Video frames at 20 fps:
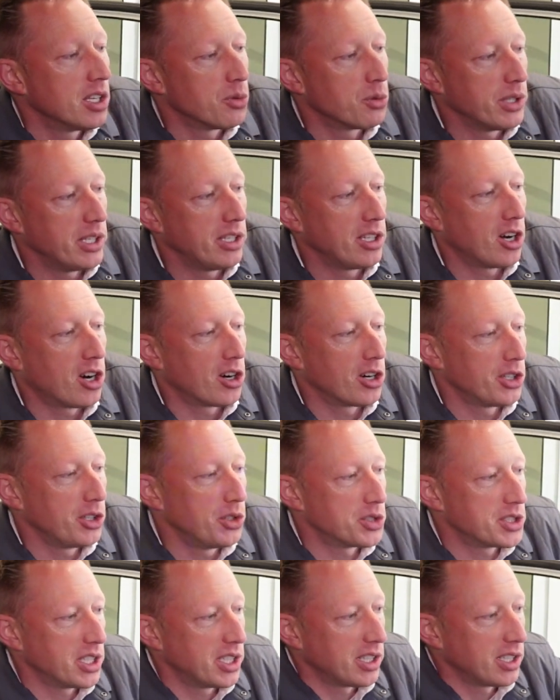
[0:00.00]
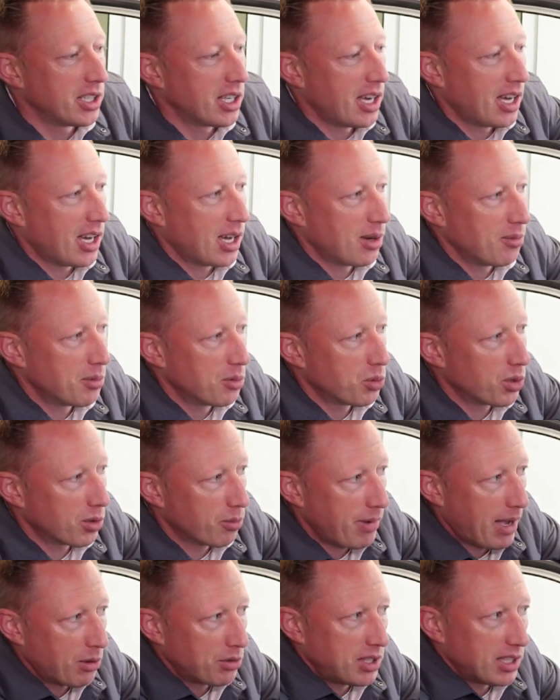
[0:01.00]
We are using, we're
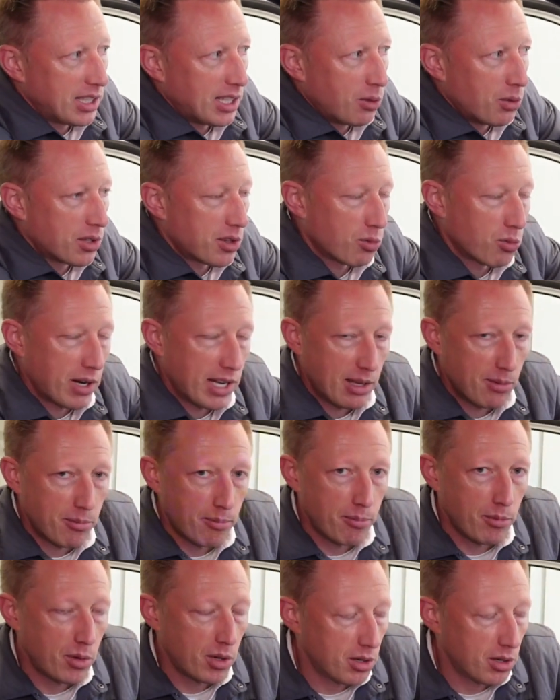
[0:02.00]
mounting it with a RAM,